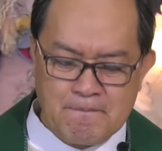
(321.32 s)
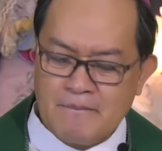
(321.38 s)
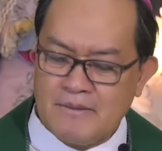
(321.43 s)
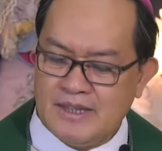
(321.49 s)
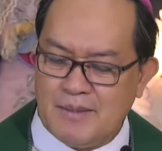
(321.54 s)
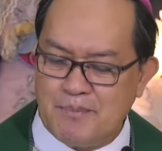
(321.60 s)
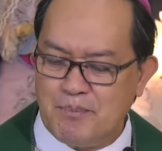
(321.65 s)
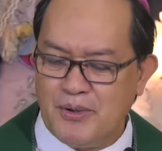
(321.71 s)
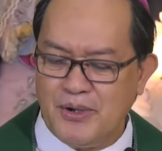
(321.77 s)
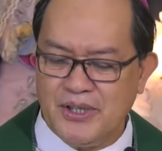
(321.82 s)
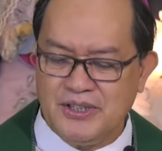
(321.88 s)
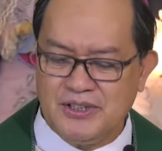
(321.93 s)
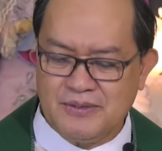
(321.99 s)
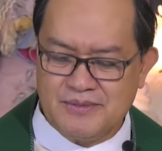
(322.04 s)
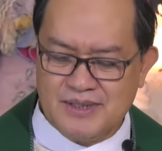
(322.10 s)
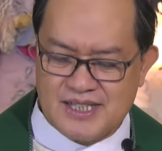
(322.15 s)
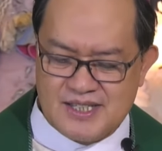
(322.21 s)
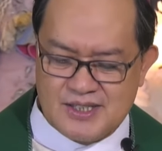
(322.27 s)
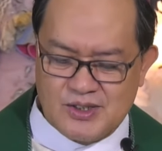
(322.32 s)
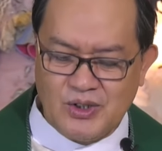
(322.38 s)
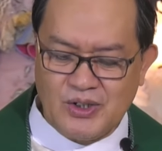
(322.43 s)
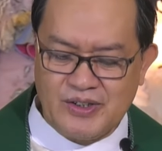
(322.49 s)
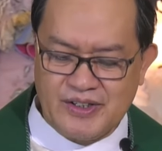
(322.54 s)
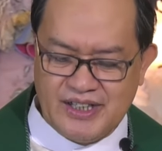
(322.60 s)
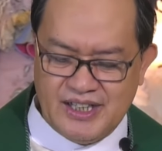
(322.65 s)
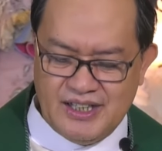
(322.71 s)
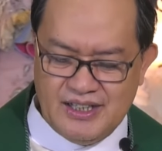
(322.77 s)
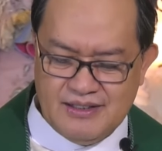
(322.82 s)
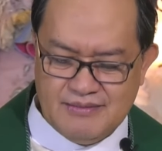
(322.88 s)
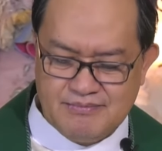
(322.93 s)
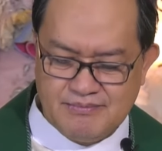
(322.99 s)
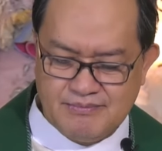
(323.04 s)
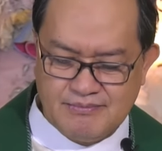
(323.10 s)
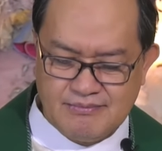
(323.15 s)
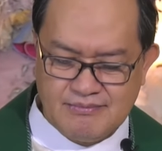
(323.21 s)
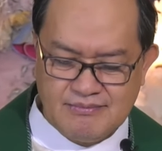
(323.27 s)
The point of the story
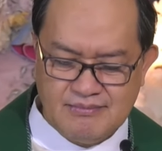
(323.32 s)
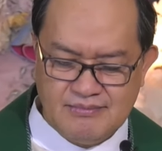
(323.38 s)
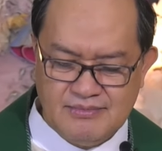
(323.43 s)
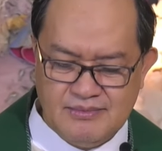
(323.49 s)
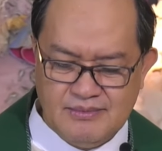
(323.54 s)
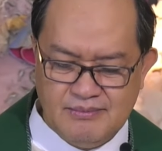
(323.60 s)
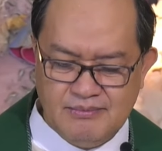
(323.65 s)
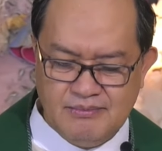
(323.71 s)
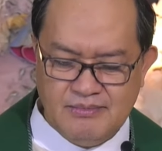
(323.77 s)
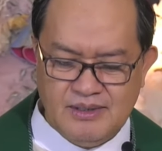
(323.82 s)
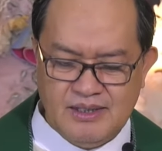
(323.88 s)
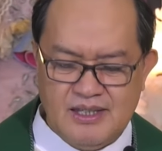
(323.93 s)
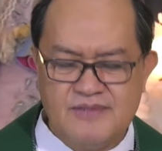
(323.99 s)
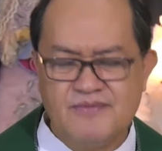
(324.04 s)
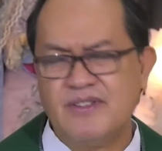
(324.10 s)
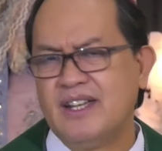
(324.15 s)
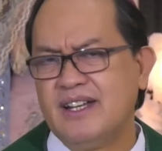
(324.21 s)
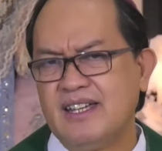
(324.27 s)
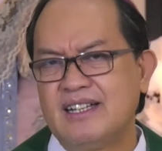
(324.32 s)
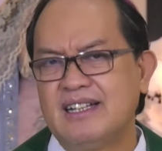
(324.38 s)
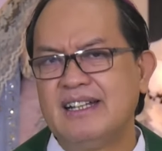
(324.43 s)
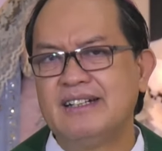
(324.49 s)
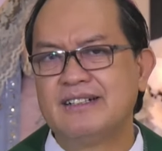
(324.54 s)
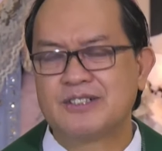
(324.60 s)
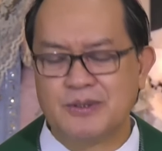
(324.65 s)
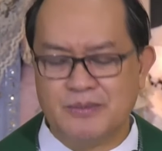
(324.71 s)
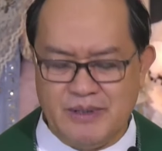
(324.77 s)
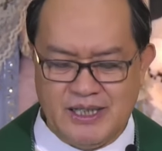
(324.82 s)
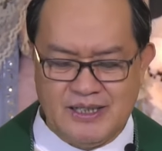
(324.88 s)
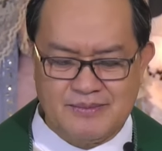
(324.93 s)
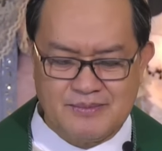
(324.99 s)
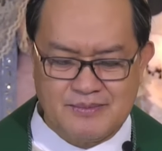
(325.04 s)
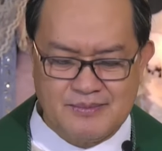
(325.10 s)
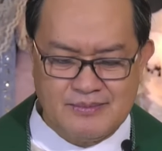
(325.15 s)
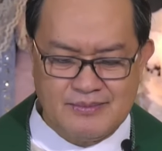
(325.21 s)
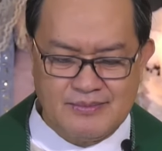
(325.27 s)
is very clear to me.
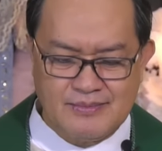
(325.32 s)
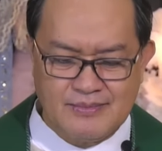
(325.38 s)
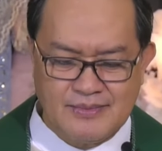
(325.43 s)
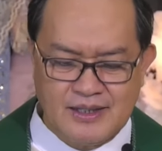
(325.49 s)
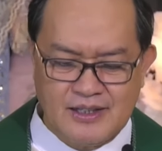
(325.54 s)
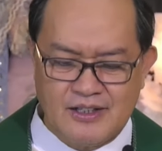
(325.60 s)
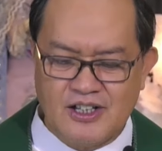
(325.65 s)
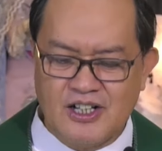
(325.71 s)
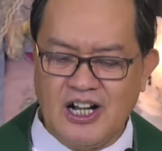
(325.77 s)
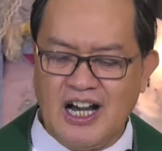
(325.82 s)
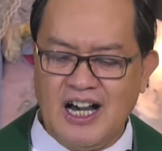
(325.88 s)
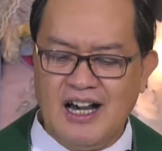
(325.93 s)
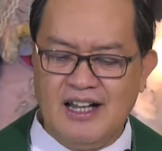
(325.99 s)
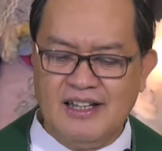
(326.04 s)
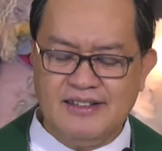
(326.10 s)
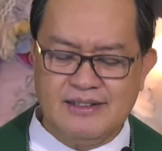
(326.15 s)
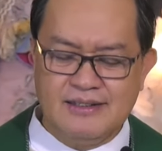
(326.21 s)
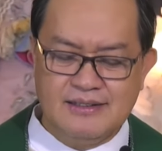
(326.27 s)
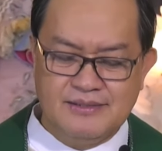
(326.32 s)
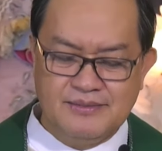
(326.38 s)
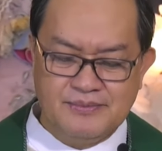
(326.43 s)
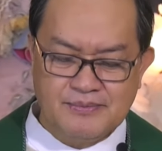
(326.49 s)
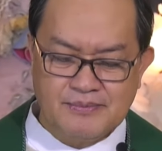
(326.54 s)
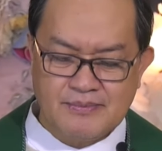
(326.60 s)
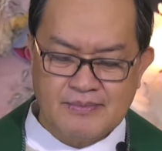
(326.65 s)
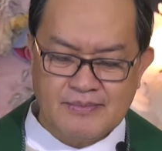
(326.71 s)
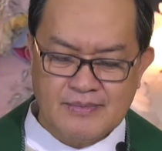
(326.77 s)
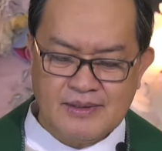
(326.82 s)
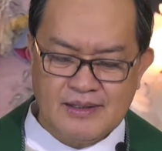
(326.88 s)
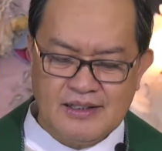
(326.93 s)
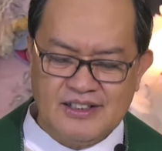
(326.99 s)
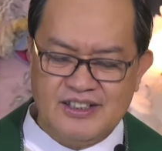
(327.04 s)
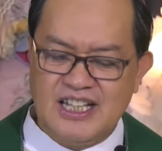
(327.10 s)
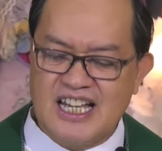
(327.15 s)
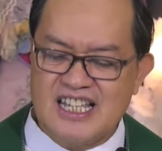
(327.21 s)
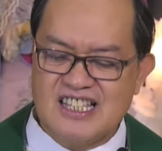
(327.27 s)
God
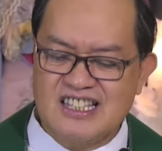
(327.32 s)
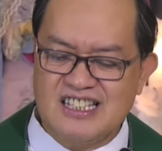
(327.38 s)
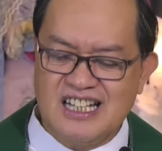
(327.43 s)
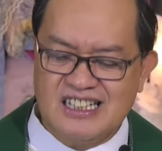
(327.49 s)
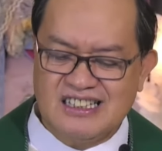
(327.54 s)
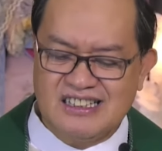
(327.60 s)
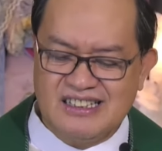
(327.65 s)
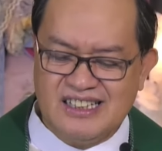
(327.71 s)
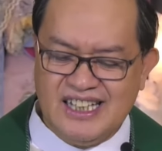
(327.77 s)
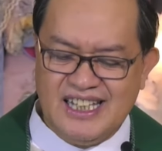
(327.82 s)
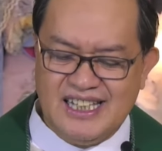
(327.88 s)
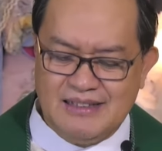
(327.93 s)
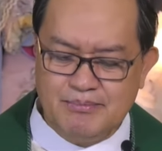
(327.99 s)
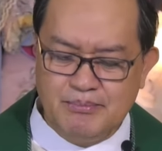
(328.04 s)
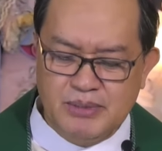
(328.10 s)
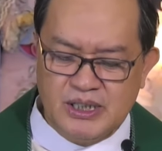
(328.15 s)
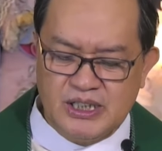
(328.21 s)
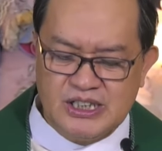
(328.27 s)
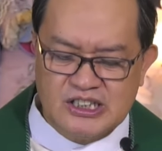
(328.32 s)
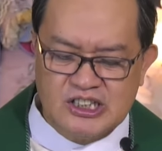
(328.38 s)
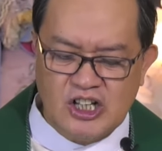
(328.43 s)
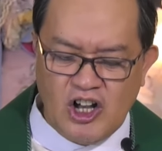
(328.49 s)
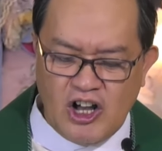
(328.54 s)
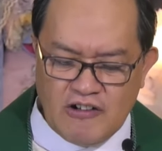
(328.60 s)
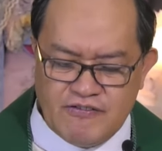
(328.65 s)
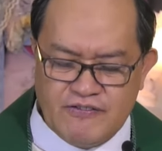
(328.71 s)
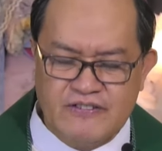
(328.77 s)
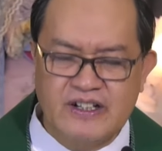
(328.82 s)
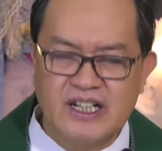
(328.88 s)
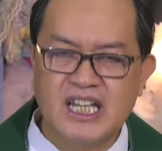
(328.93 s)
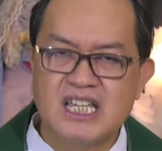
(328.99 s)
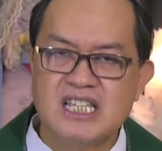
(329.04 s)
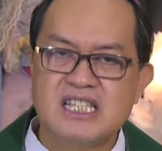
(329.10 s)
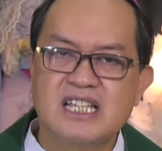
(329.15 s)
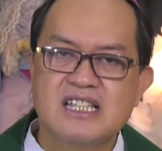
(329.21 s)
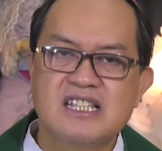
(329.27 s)
does not need burnt
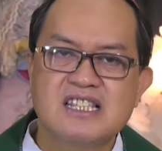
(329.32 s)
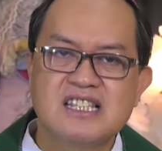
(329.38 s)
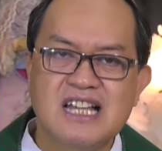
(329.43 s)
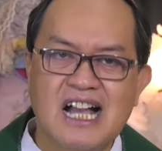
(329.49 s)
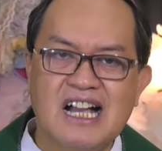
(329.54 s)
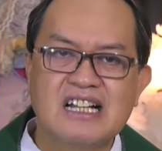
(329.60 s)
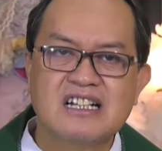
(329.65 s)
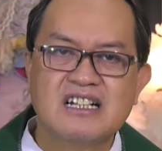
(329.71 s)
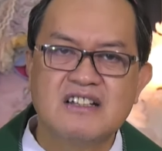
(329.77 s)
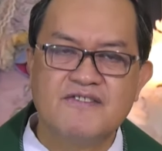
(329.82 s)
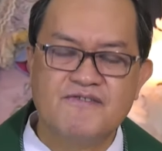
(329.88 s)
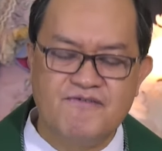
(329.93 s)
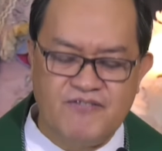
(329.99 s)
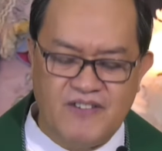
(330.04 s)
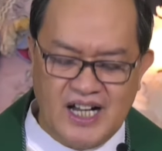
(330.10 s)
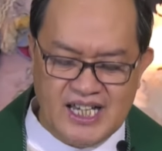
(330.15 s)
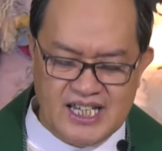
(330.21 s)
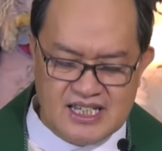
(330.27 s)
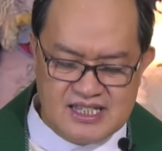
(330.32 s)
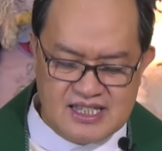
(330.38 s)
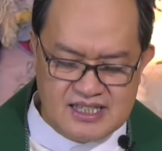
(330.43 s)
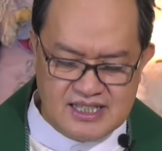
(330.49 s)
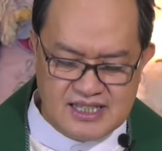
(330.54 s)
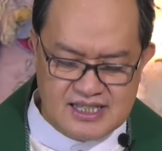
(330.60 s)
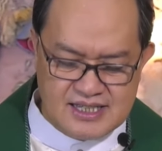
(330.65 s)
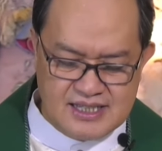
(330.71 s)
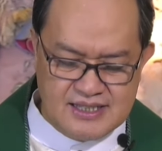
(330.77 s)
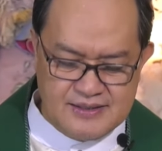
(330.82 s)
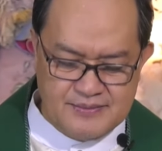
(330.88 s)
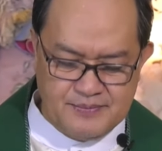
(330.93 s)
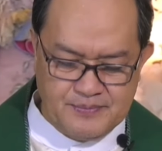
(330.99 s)
offerings and sacrifices.